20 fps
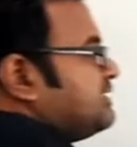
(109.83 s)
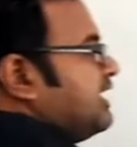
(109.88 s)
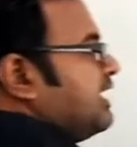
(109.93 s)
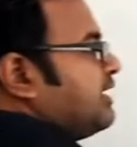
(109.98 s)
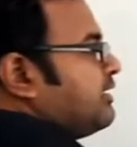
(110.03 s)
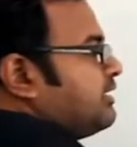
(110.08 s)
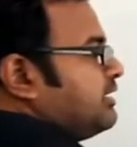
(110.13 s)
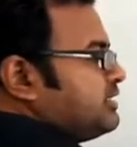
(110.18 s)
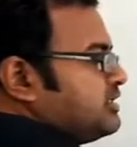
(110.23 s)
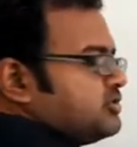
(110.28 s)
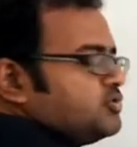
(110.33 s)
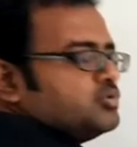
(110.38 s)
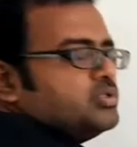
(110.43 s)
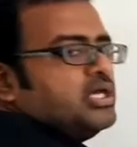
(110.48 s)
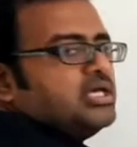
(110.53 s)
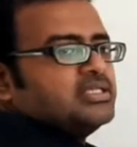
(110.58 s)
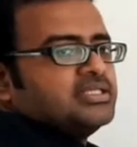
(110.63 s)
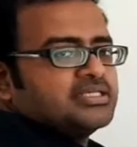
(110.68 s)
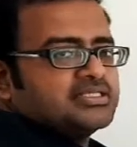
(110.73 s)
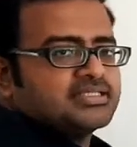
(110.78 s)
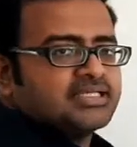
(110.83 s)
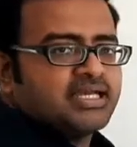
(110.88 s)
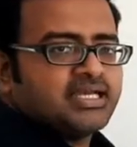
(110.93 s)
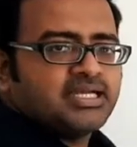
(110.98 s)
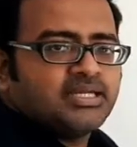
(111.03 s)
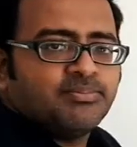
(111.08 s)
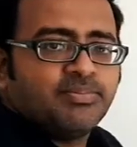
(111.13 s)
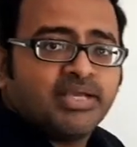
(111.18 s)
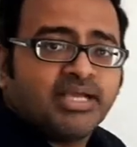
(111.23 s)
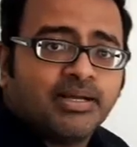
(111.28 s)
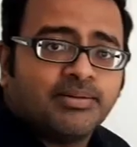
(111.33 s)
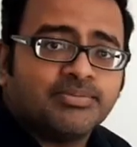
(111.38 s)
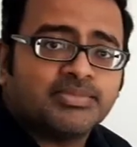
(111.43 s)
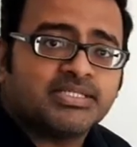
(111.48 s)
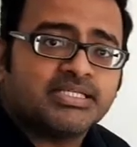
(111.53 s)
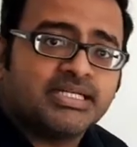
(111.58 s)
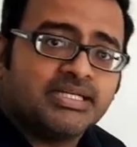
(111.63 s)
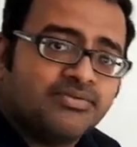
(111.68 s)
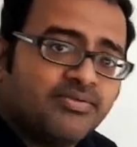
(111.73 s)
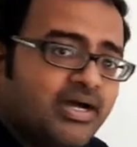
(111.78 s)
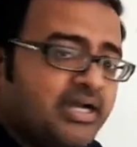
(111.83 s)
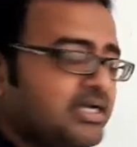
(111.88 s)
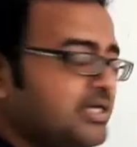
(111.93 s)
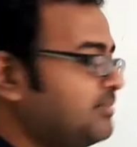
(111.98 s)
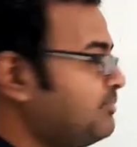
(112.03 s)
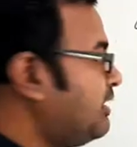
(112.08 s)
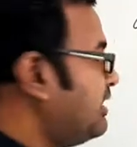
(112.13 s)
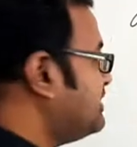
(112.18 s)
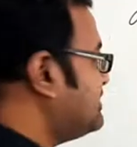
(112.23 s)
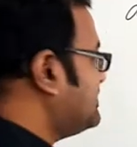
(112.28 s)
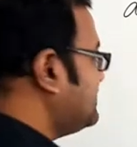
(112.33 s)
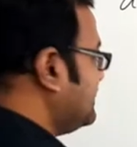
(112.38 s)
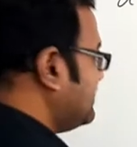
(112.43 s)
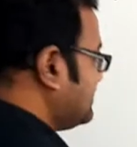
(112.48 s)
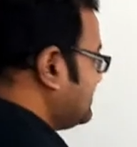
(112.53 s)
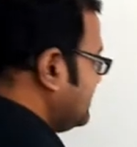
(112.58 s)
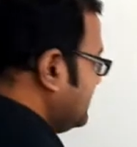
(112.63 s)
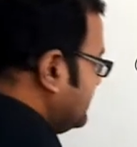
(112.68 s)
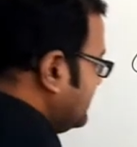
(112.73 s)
I get it to the other side, becomes divided by 6.